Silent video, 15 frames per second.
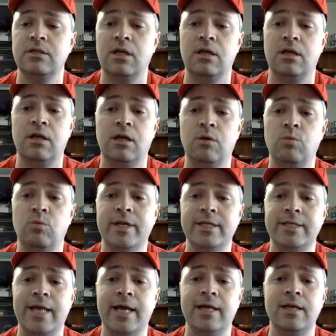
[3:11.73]
when
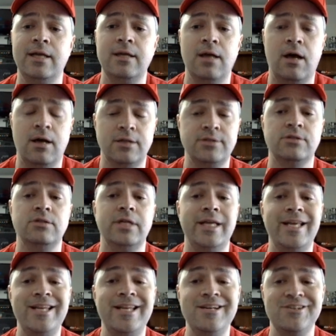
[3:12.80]
attacking hostile
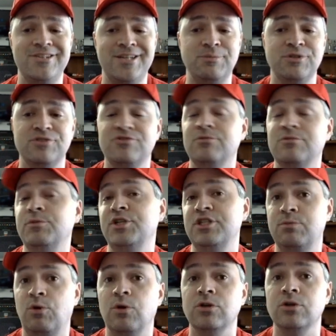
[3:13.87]
interceptors from an
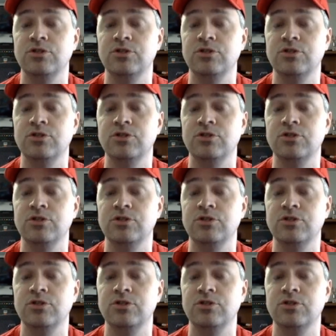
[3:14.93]
explorer.